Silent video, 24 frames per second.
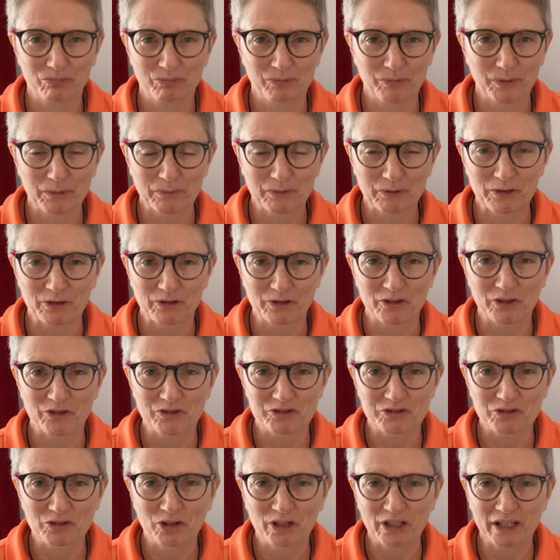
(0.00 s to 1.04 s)
people are
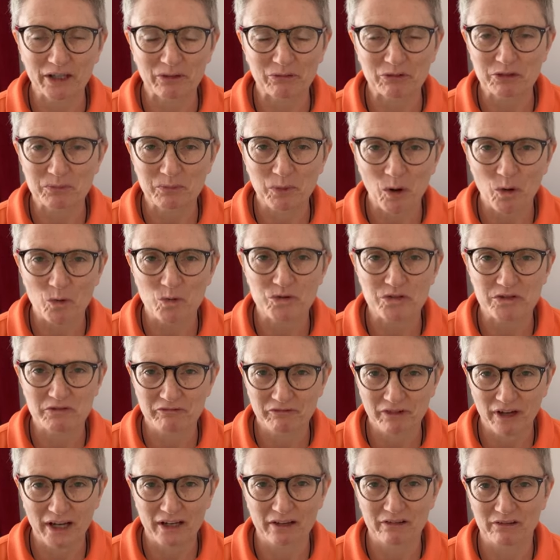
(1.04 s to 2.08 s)
struggling with
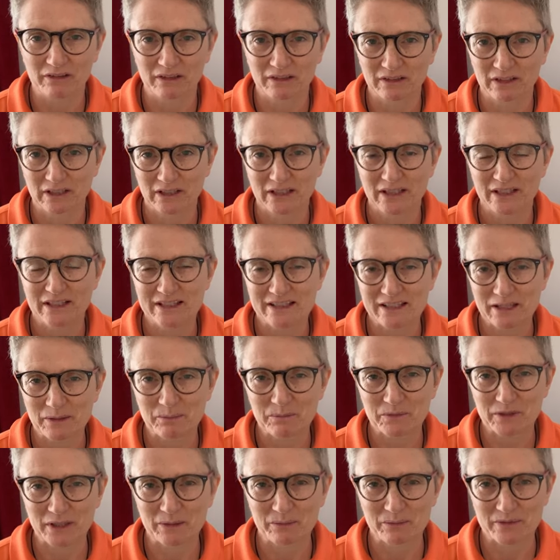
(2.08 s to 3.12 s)
post-viral
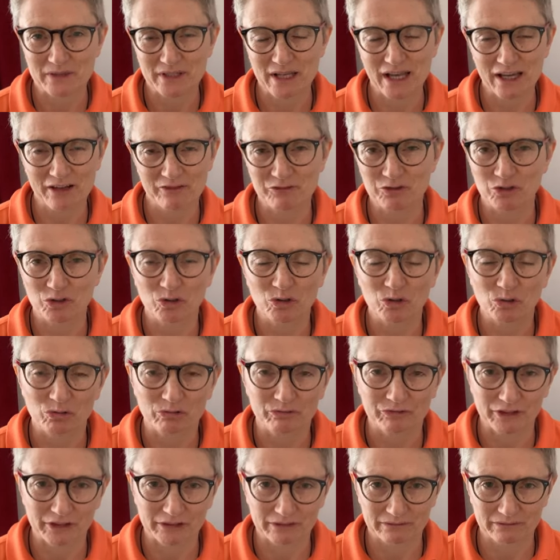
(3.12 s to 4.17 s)
symptoms after
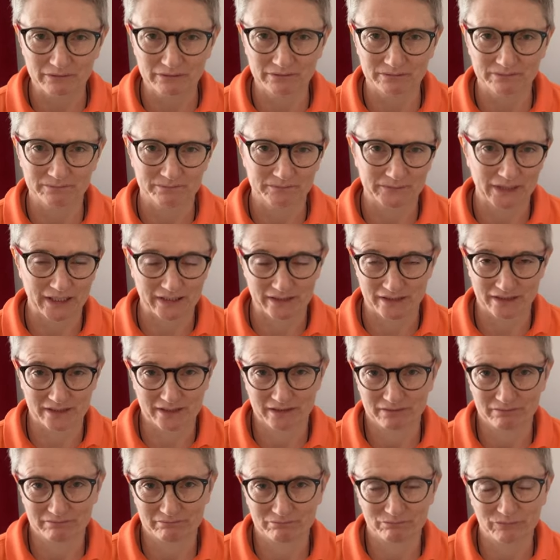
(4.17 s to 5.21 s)
COVID, and
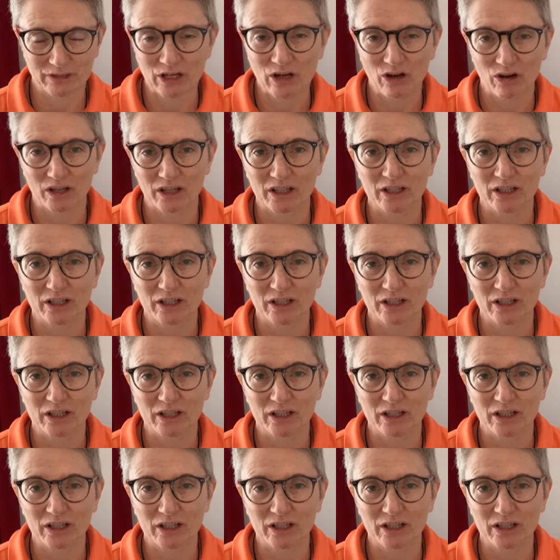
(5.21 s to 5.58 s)
we call